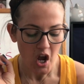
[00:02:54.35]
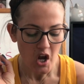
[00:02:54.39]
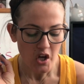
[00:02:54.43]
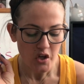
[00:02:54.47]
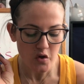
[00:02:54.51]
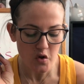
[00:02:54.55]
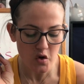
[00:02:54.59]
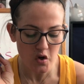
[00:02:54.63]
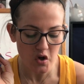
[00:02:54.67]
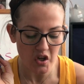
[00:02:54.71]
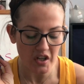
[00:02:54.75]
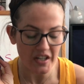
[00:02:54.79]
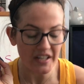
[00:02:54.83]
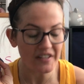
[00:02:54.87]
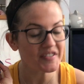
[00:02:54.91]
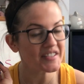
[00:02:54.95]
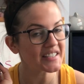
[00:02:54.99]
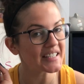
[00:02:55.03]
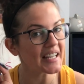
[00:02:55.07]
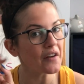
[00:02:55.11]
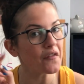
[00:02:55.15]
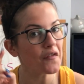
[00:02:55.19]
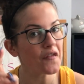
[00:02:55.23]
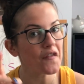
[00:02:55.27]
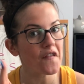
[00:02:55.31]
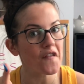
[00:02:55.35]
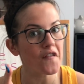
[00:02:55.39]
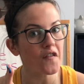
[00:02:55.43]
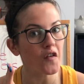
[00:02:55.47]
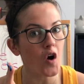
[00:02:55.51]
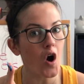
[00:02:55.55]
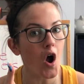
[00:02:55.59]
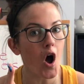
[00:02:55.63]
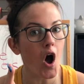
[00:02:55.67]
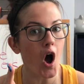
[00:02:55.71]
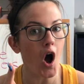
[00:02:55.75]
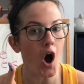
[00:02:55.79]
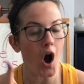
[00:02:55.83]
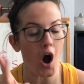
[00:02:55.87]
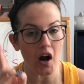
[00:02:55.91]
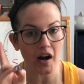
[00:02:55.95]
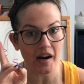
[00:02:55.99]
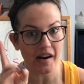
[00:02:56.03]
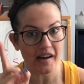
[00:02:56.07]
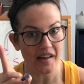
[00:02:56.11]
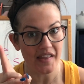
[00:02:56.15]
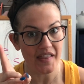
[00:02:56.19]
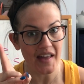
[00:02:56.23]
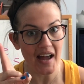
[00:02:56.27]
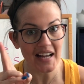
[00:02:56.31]
You could have said
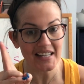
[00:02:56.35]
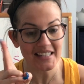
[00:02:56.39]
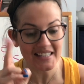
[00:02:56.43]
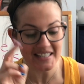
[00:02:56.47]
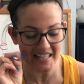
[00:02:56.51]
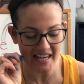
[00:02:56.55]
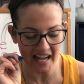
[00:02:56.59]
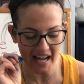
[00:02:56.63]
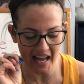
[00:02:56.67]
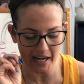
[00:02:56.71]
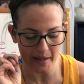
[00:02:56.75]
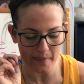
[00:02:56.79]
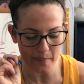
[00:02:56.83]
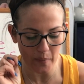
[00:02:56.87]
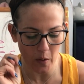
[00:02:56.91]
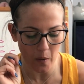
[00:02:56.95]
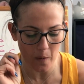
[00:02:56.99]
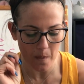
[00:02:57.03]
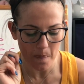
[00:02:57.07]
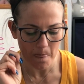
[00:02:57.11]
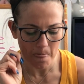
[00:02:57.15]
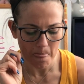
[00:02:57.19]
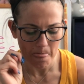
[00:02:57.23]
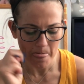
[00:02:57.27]
frog, that's an animal.